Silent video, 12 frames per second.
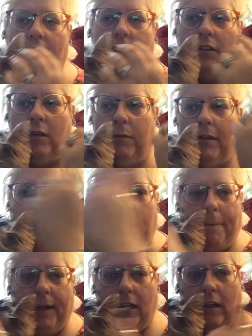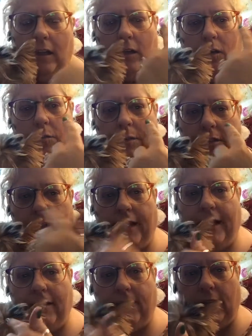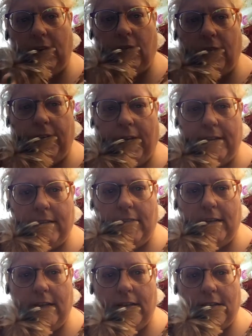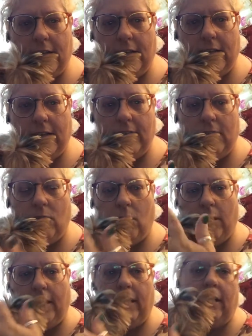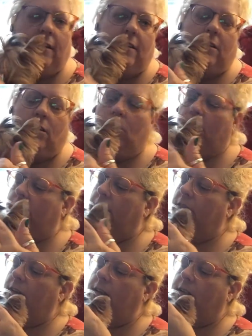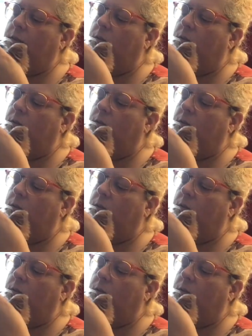it's going to be like a pillow, but it's going to have like her face on it, or like at least a Yorkie face.